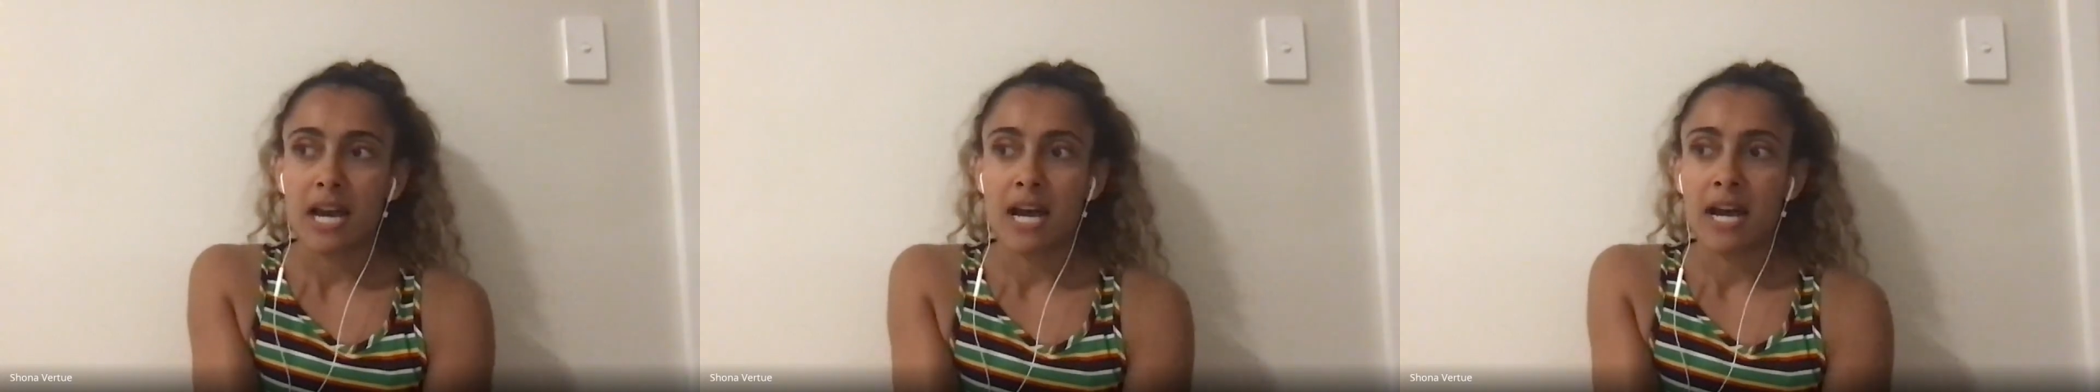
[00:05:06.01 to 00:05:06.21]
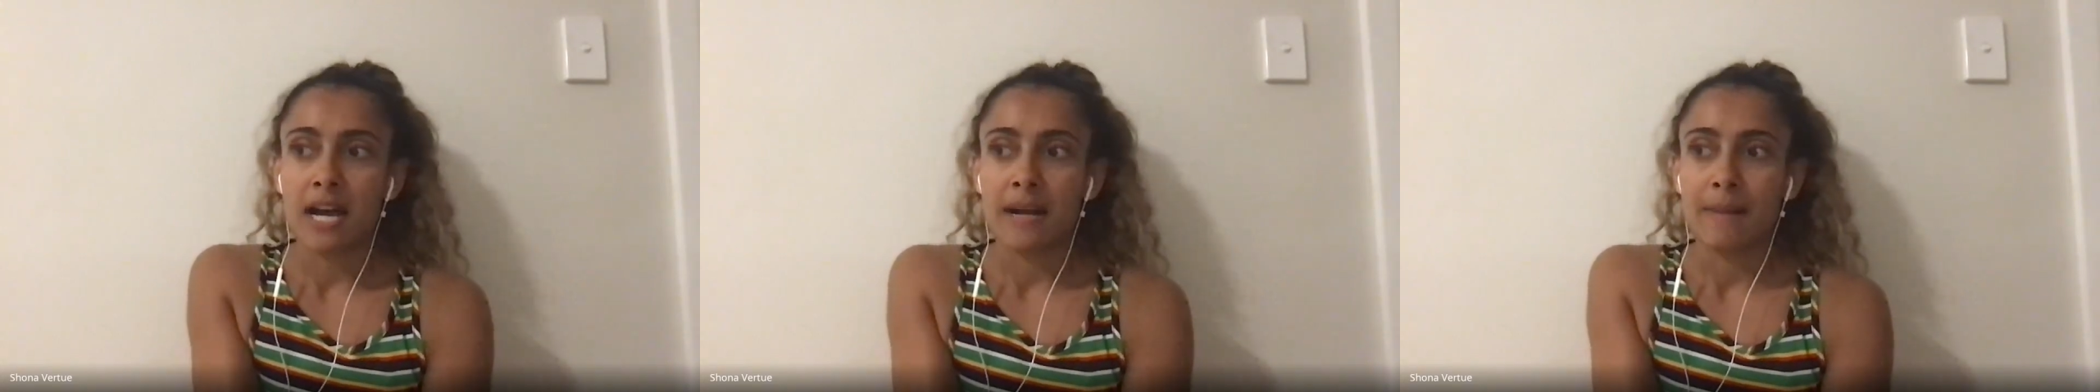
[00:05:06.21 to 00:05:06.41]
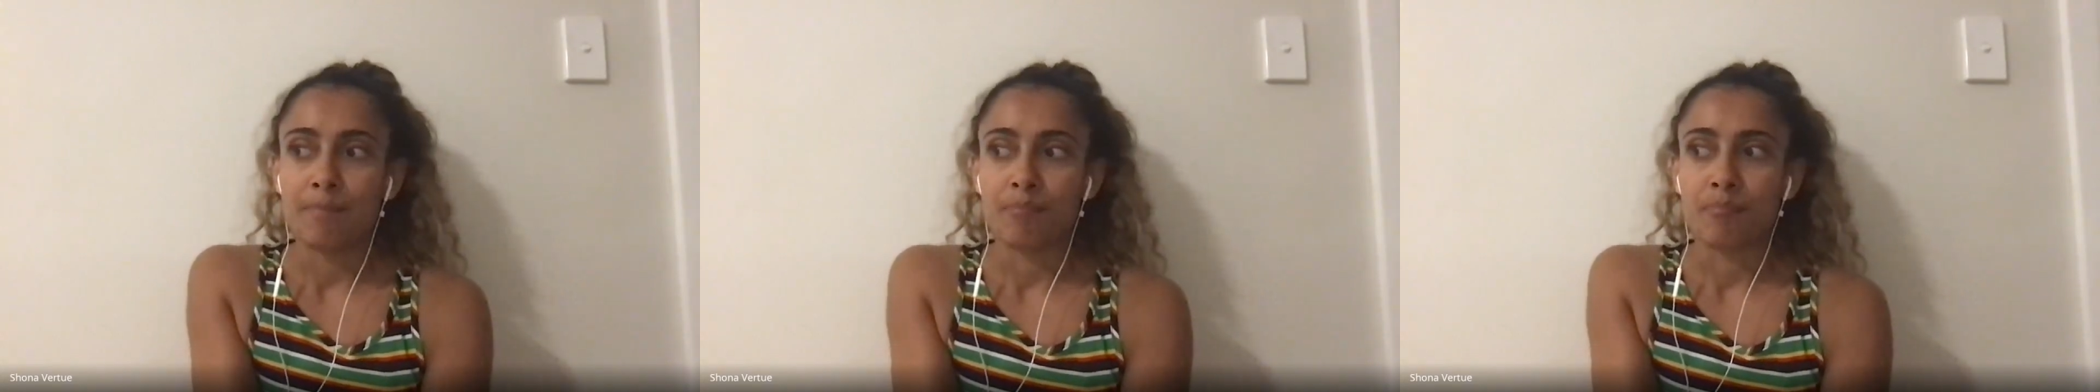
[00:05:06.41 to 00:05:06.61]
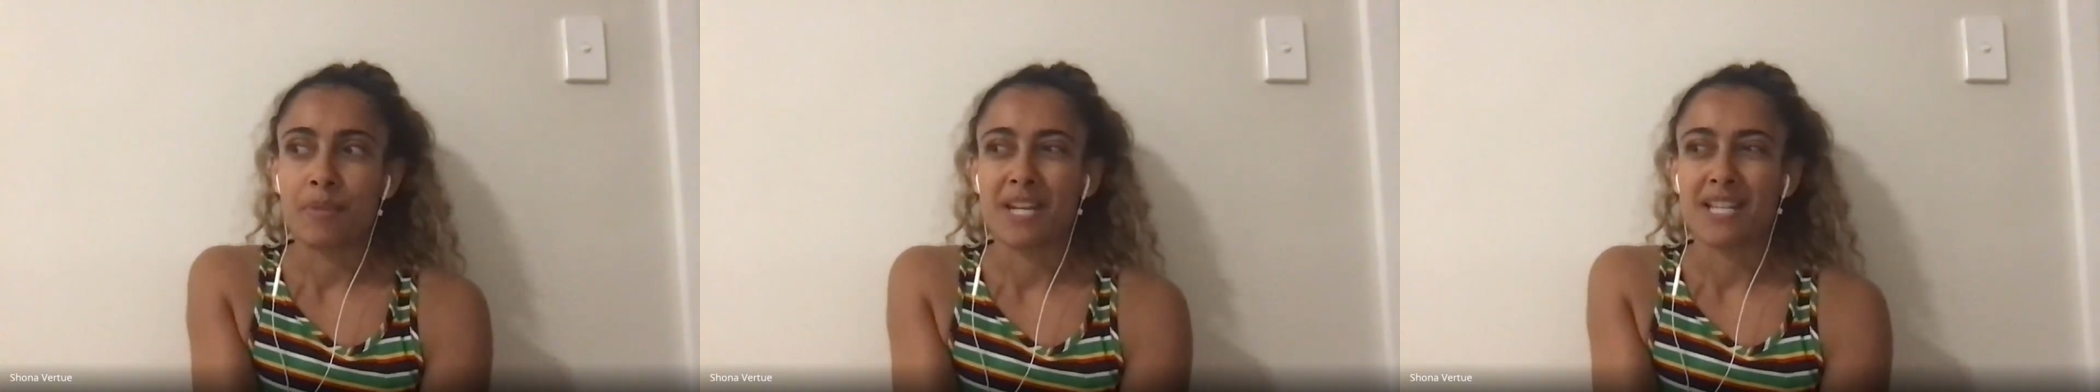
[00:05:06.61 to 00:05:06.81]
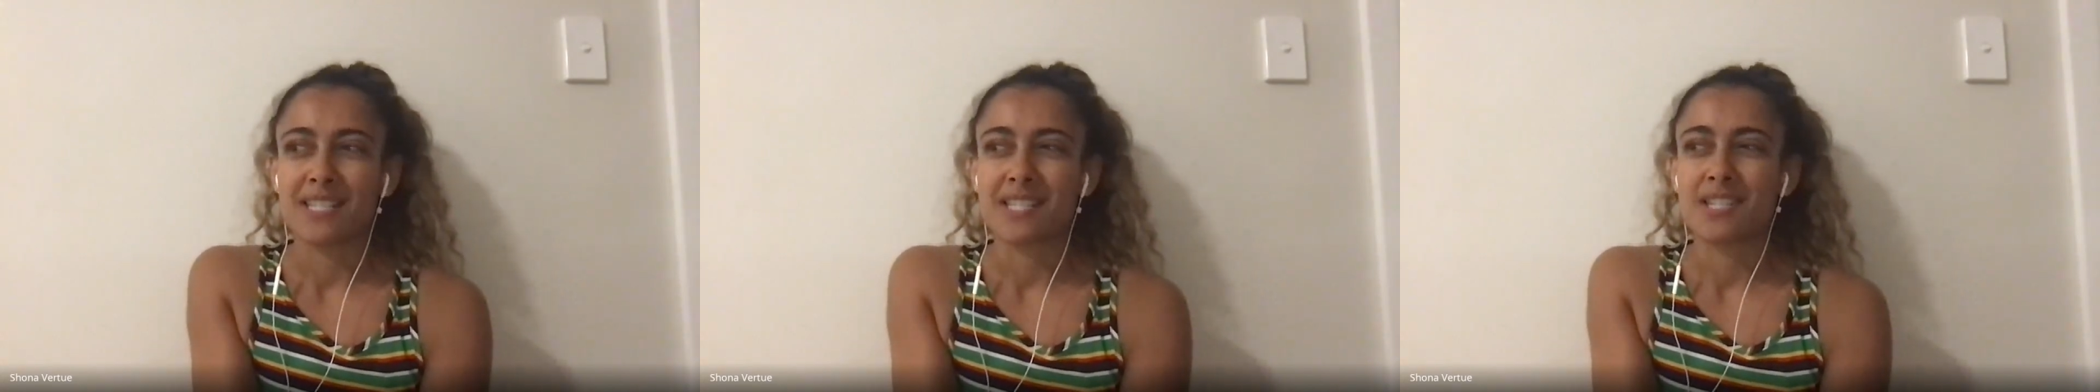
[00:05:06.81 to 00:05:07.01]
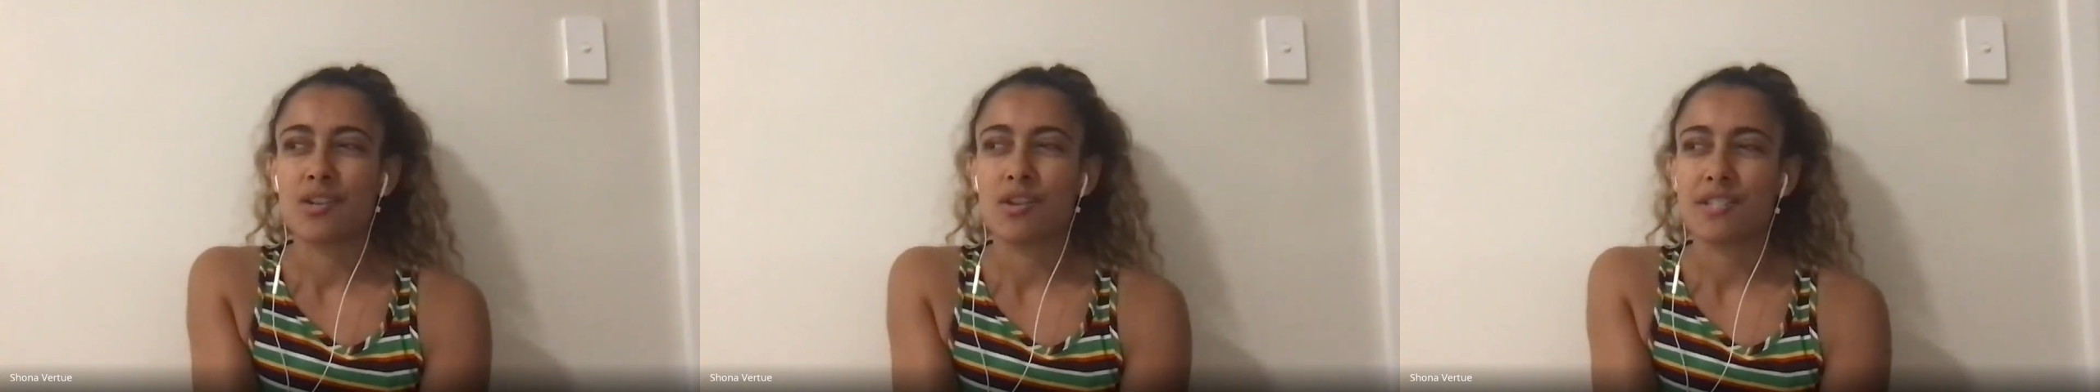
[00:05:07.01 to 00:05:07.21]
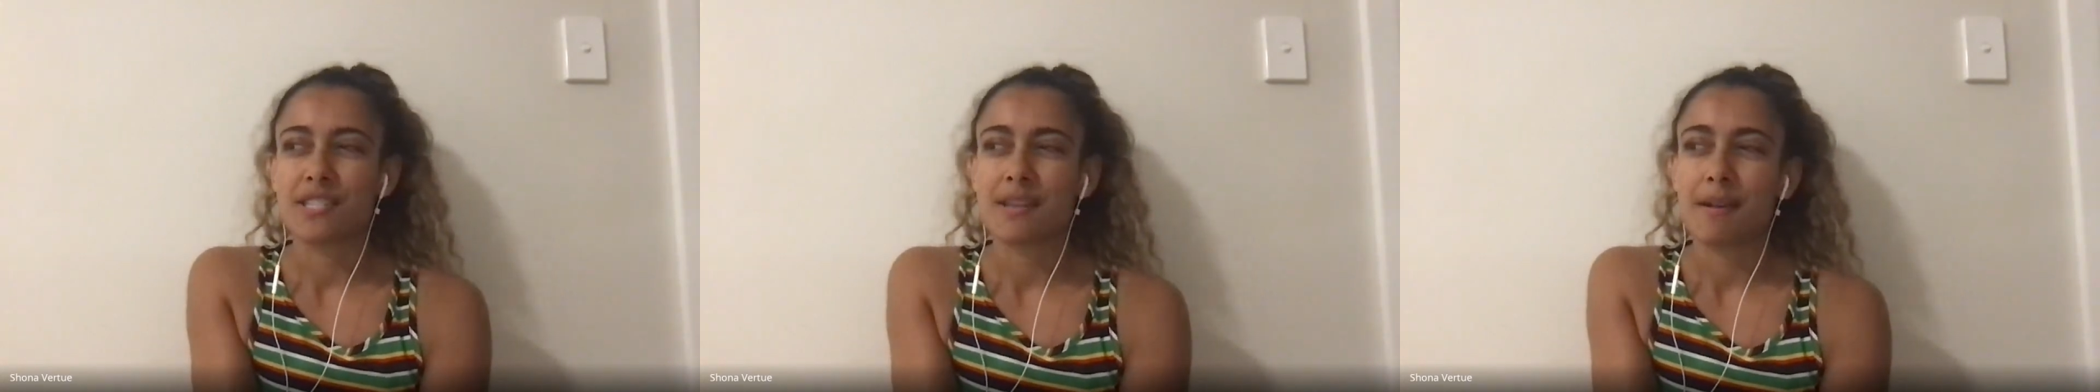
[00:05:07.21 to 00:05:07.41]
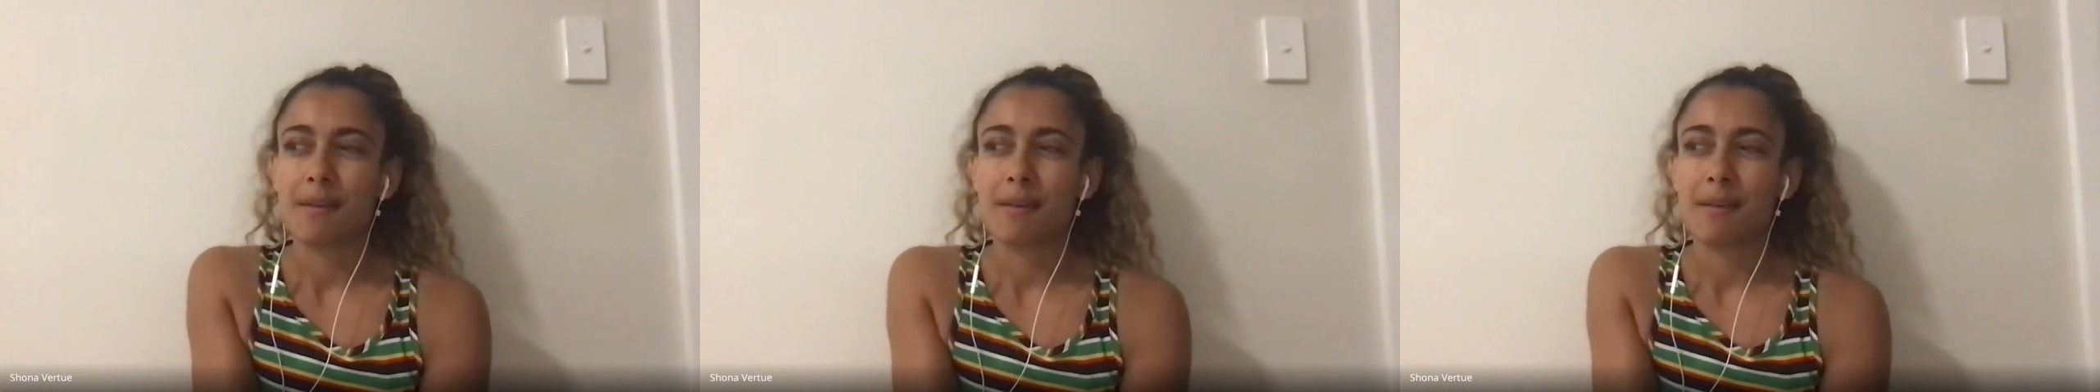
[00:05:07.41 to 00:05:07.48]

but it's not,